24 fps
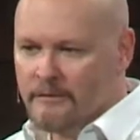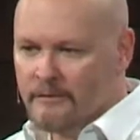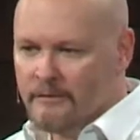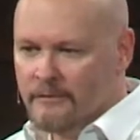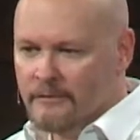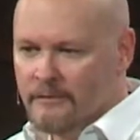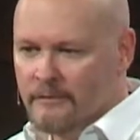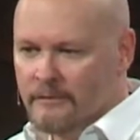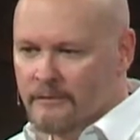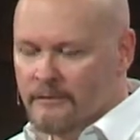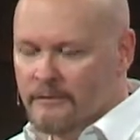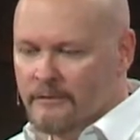
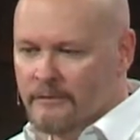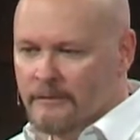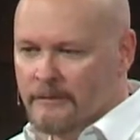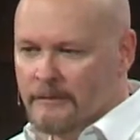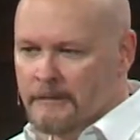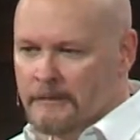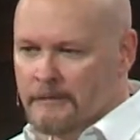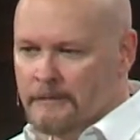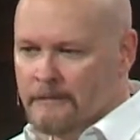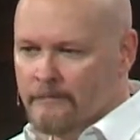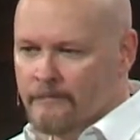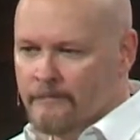
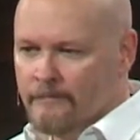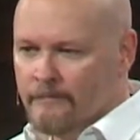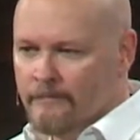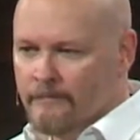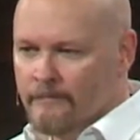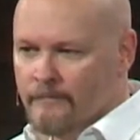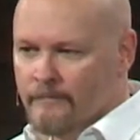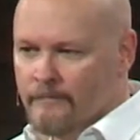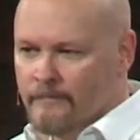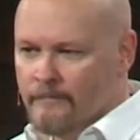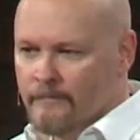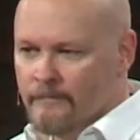
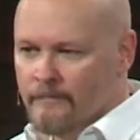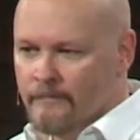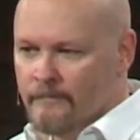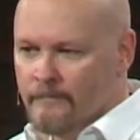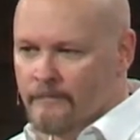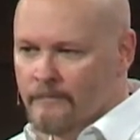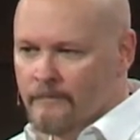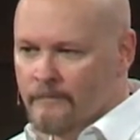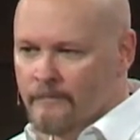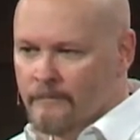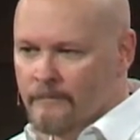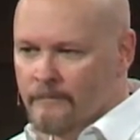
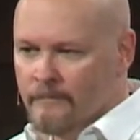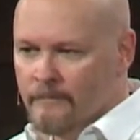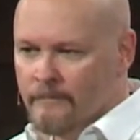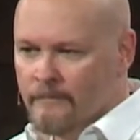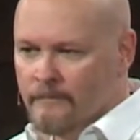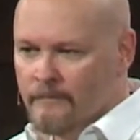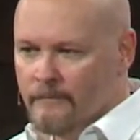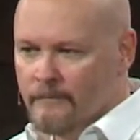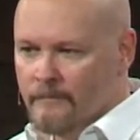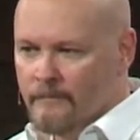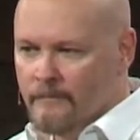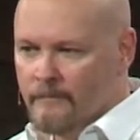
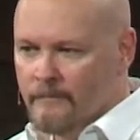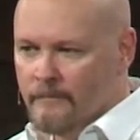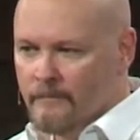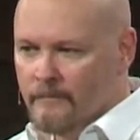(no one is talking)